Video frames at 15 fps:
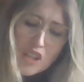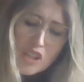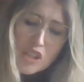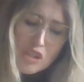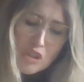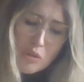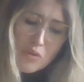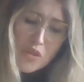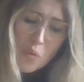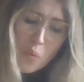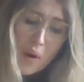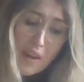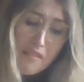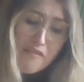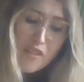to choose a
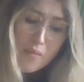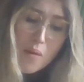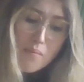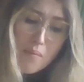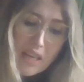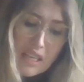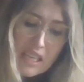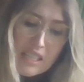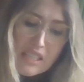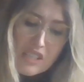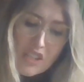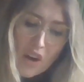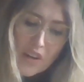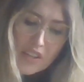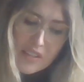wife from among his
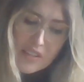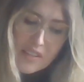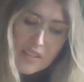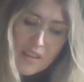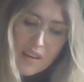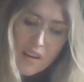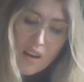daughters,